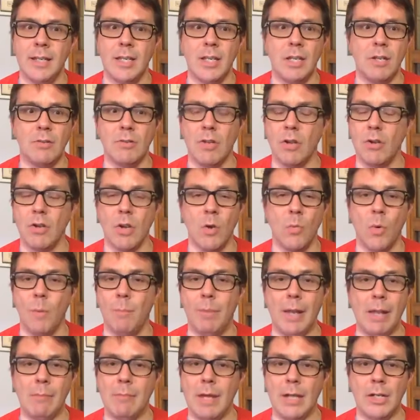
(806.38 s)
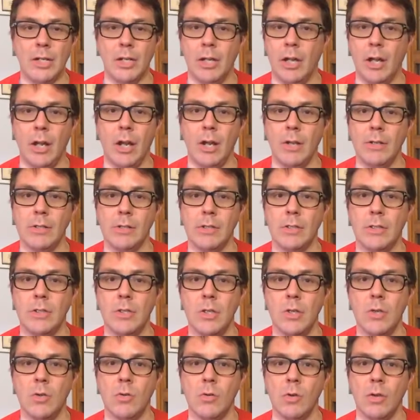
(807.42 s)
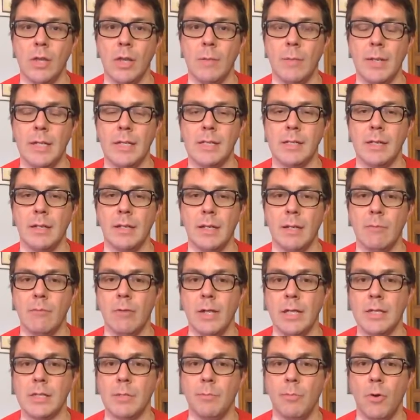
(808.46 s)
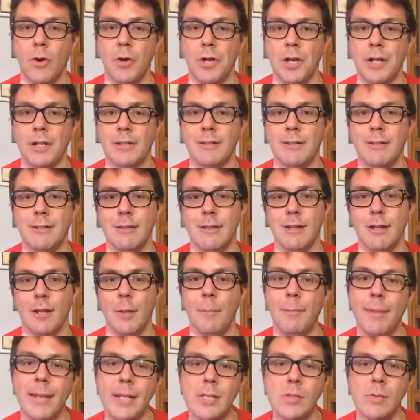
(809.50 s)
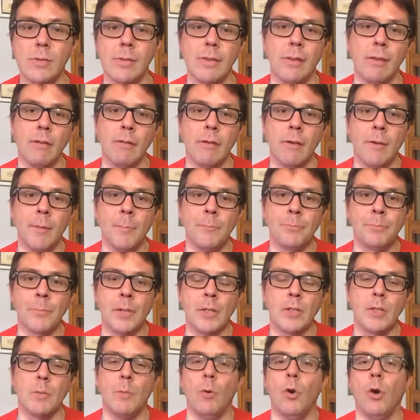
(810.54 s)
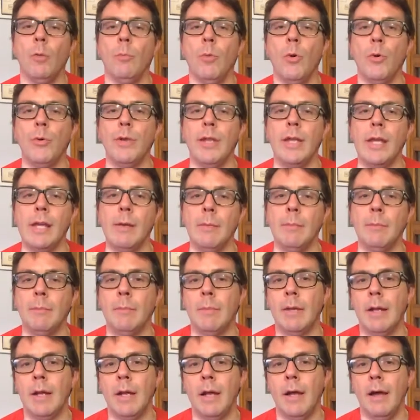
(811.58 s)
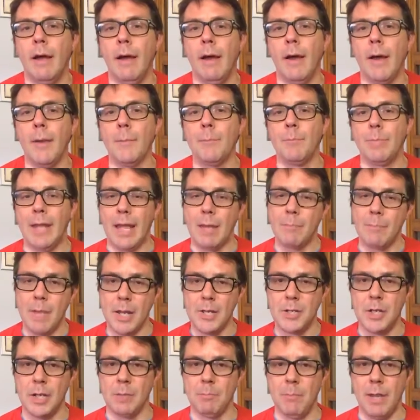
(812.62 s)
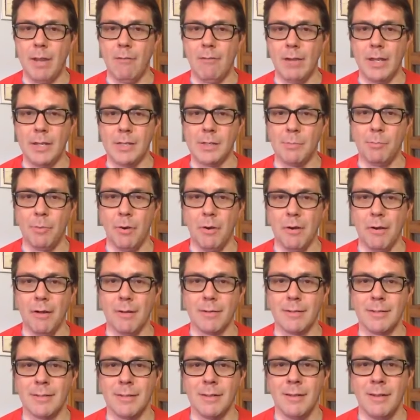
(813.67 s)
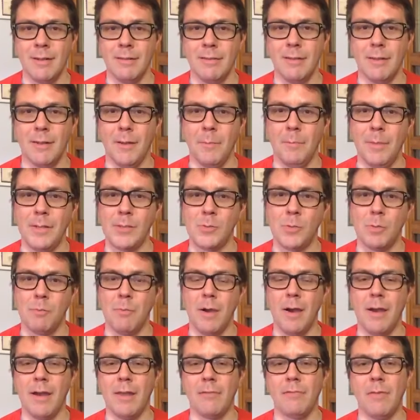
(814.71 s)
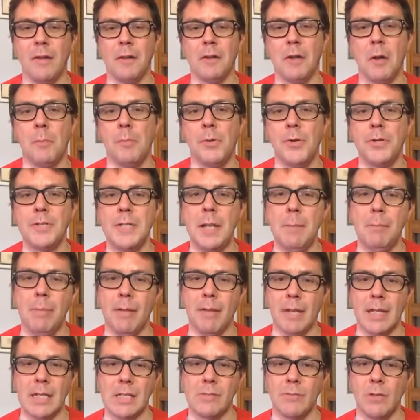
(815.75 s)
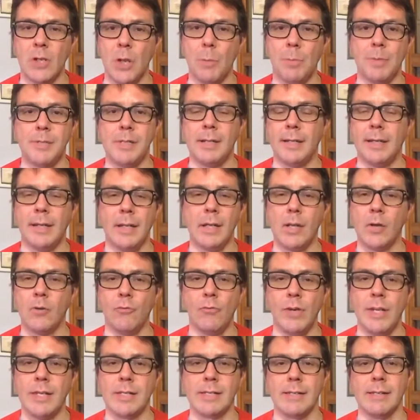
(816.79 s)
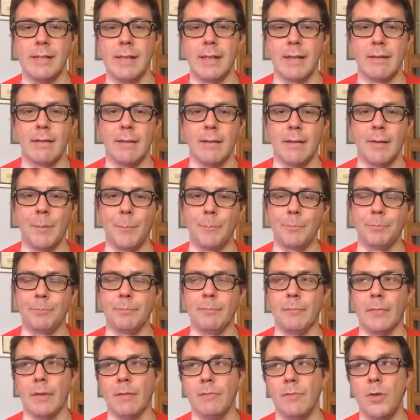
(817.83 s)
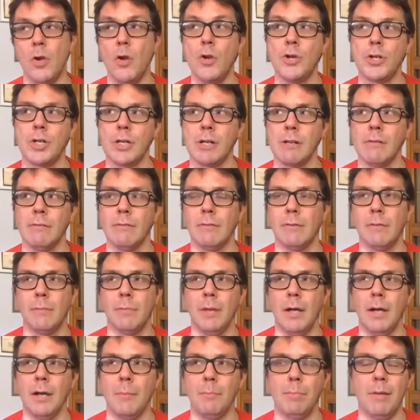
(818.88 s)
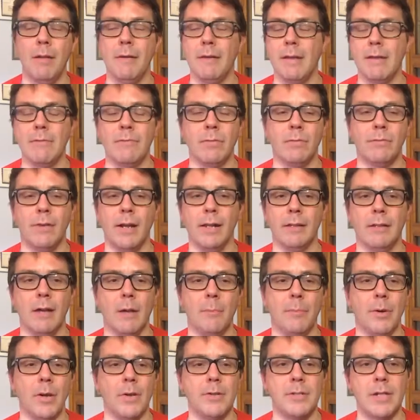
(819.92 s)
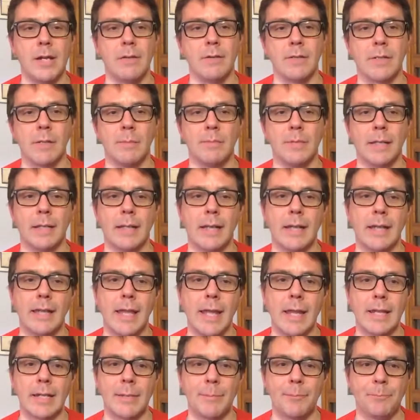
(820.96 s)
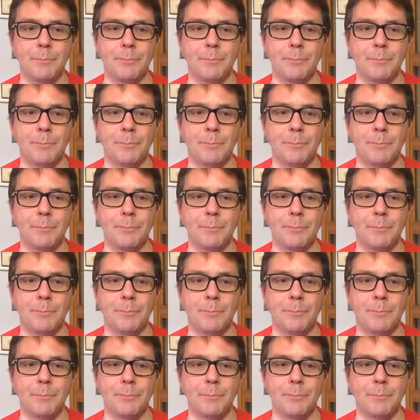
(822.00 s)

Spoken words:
You don't know what Blackmagic are going to do. They may suddenly release a product that competes with you. Tomorrow morning, Blackmagic may release a product that competes with my Final Cut Pro 10 plugins for no particularly good reason, like Fusion plugin for Final Cut Pro 10 or something like that.